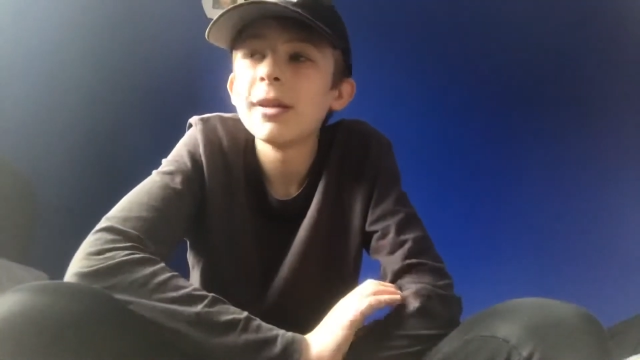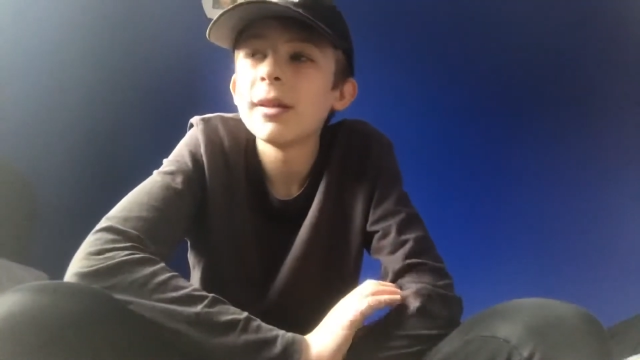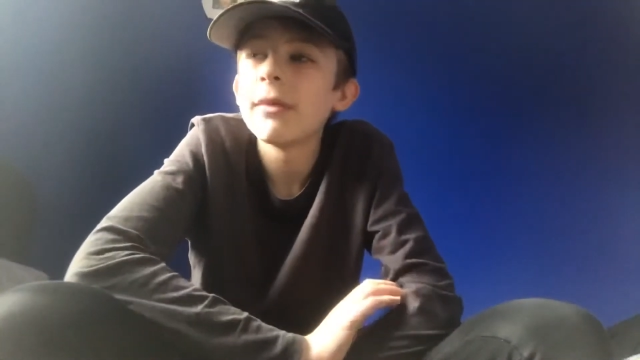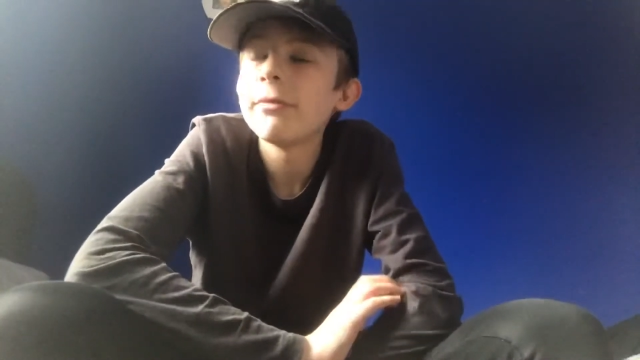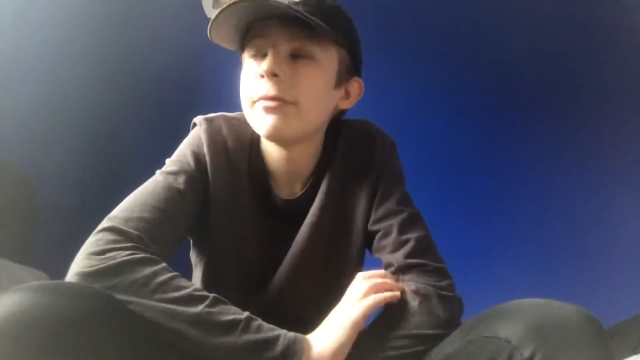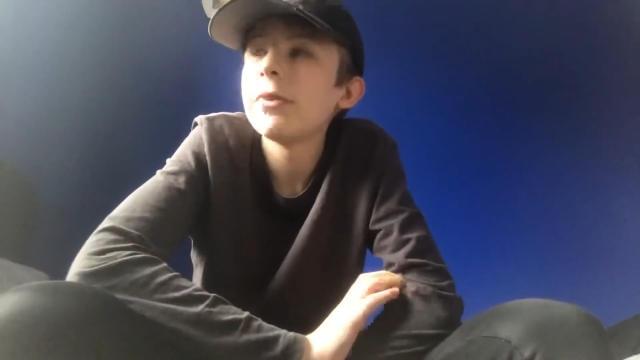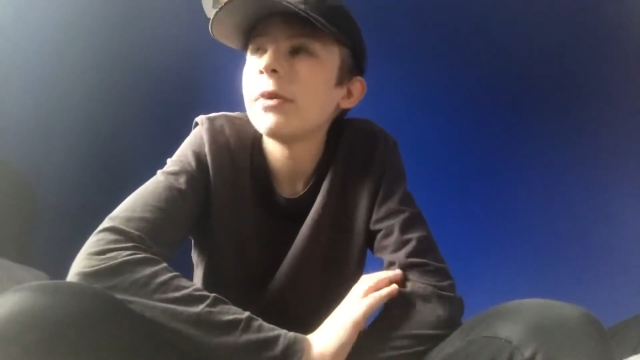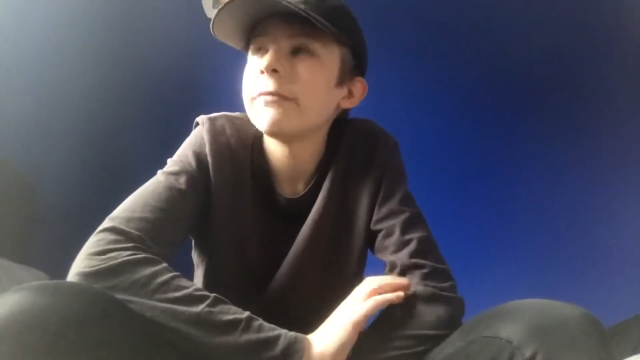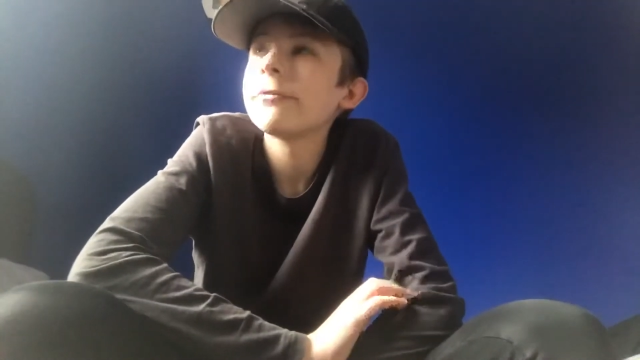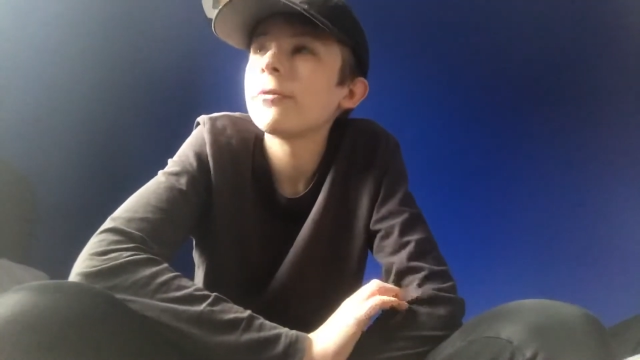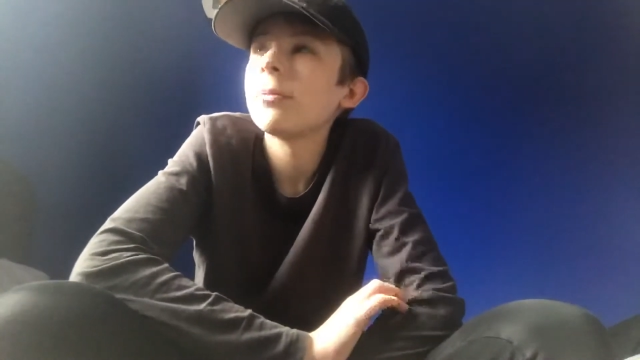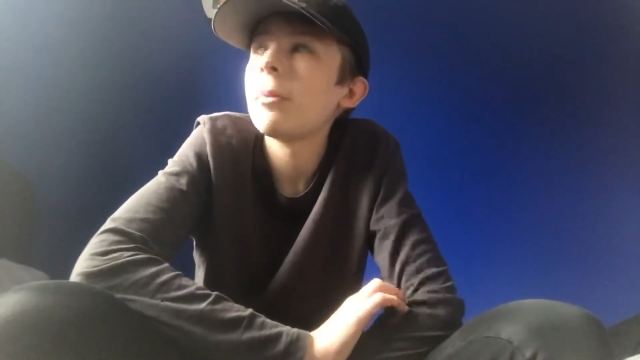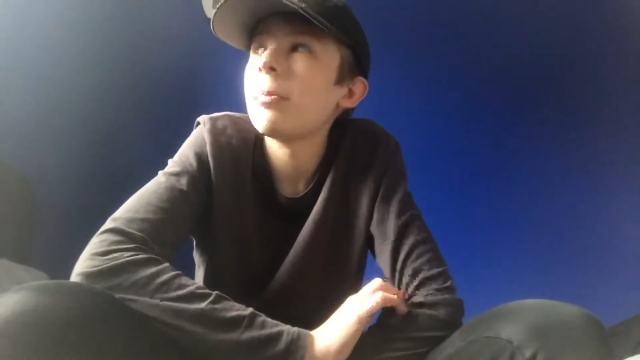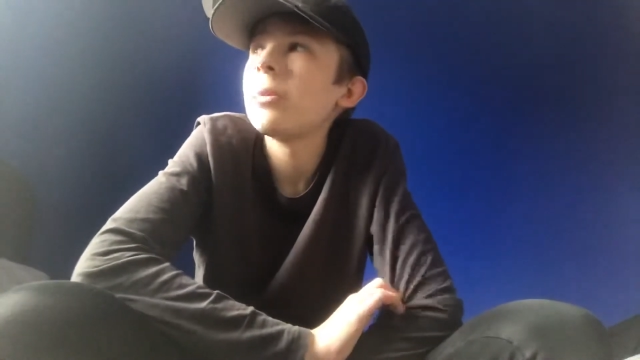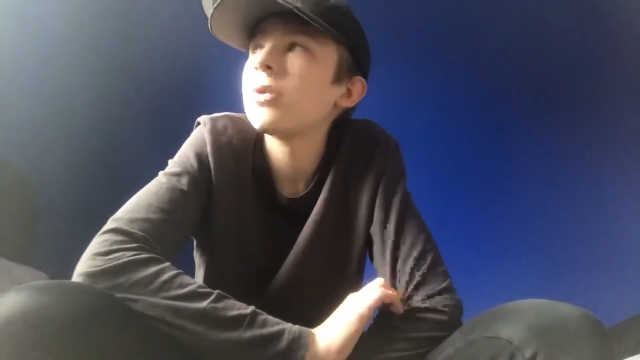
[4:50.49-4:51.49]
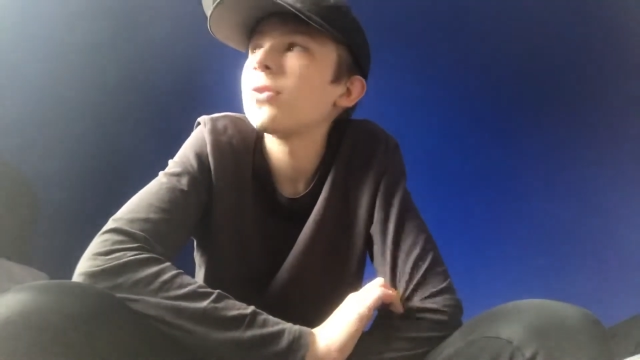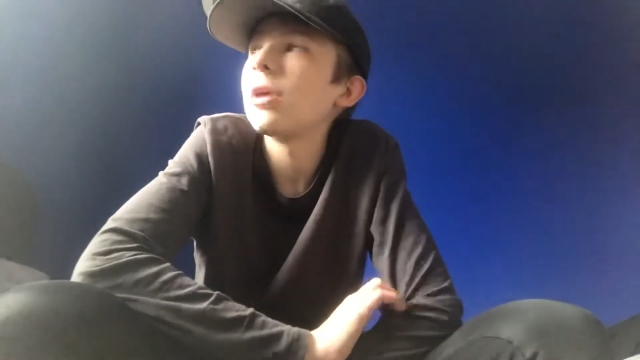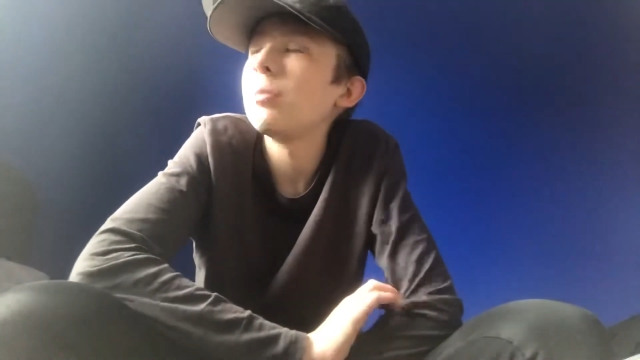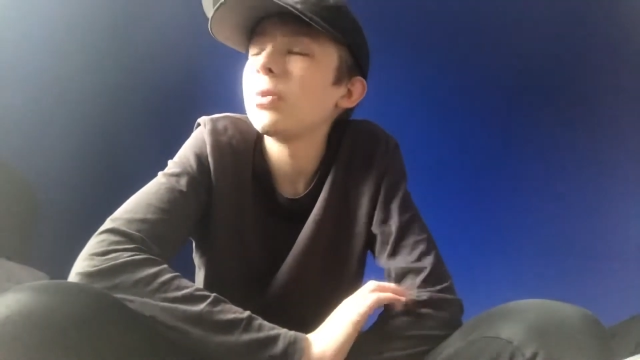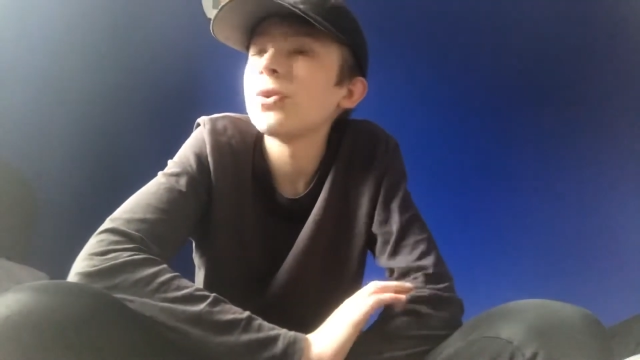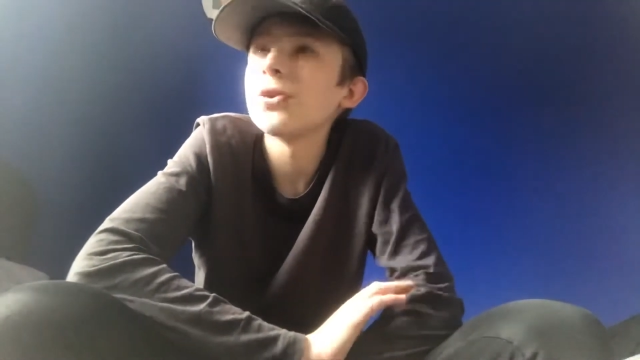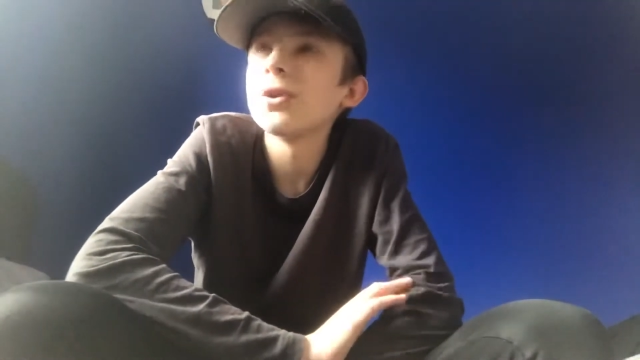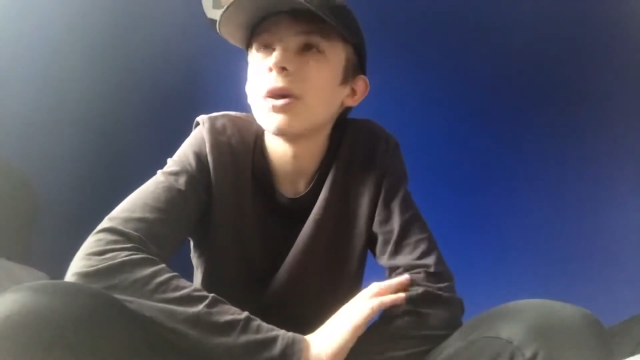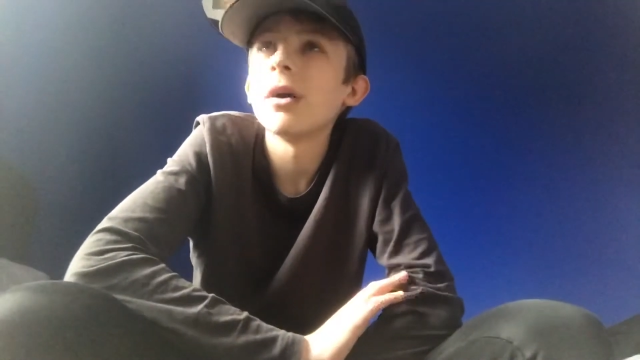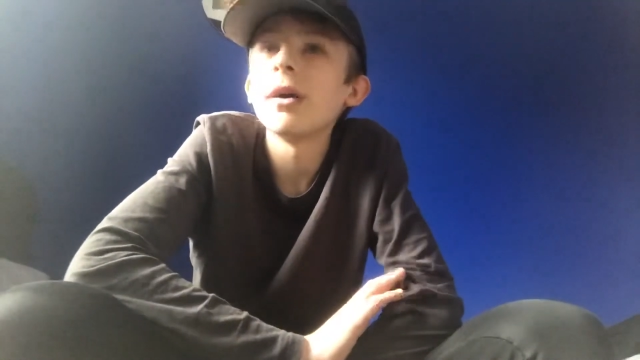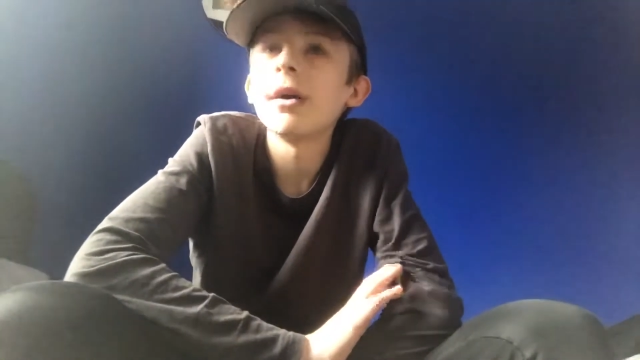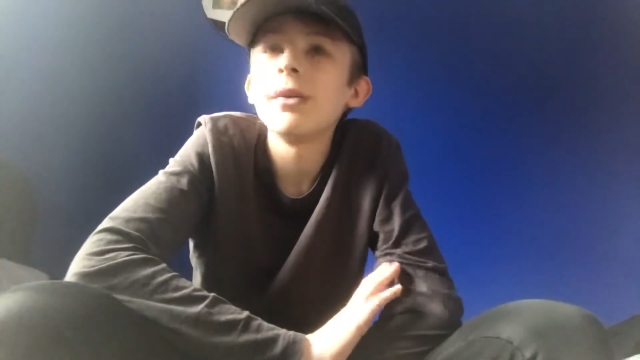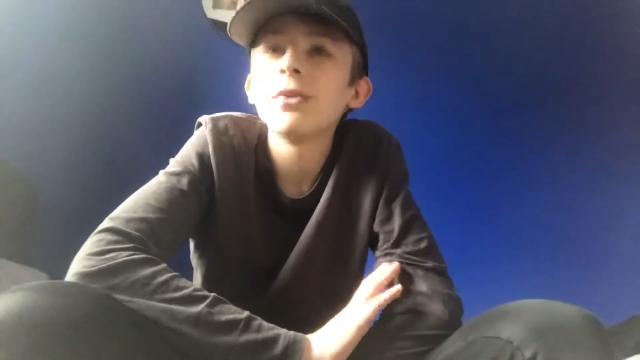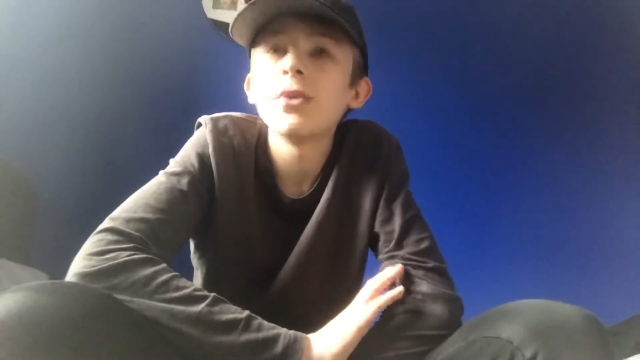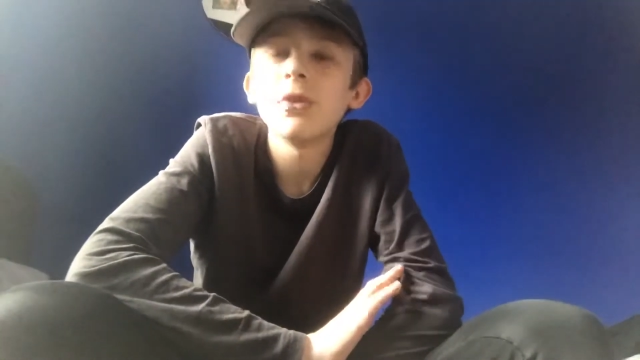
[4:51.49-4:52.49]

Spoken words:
They've gone from a mid-table side